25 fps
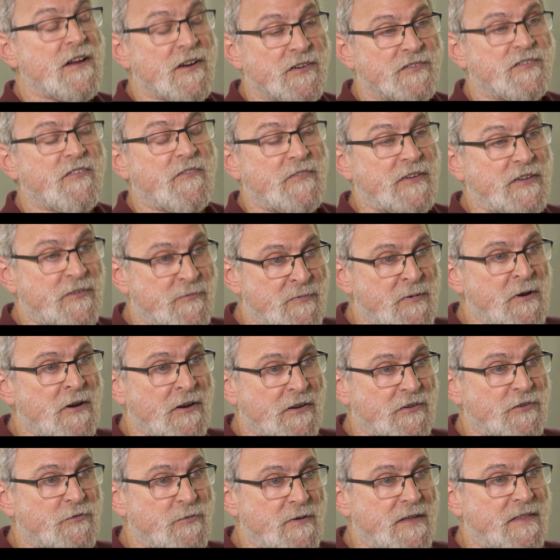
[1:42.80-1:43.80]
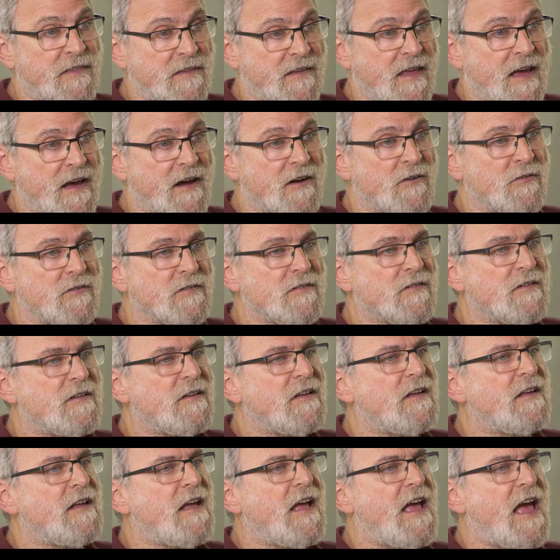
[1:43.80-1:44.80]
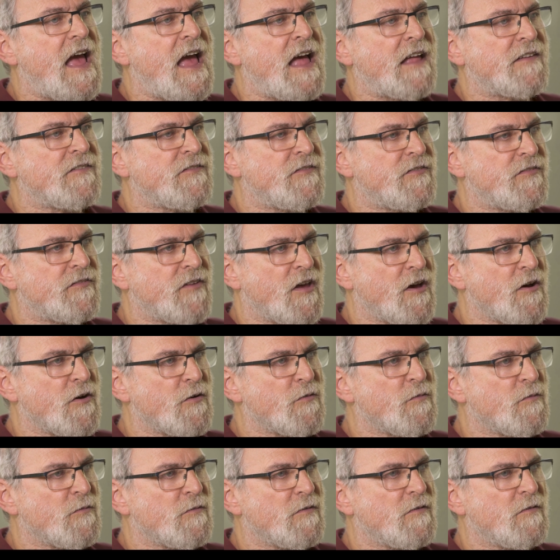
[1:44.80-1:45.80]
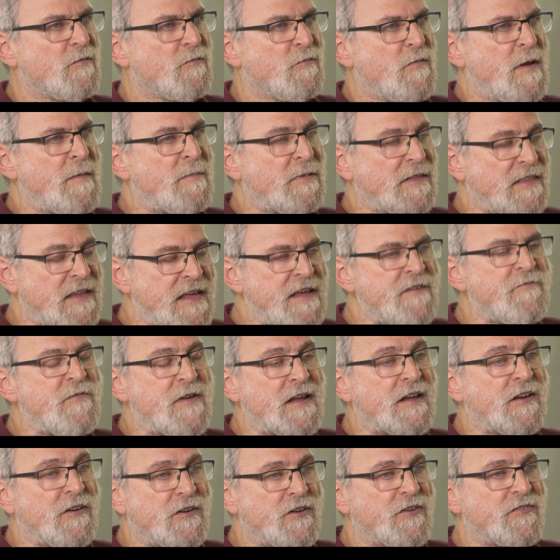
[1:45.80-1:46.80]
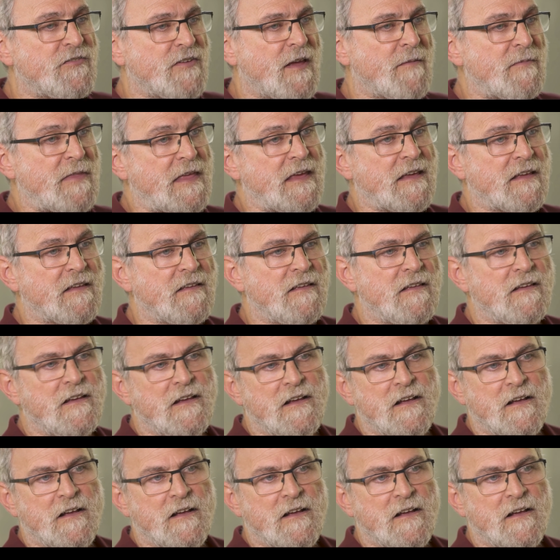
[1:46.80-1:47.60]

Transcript: years of experience with now. And so we believe we can do something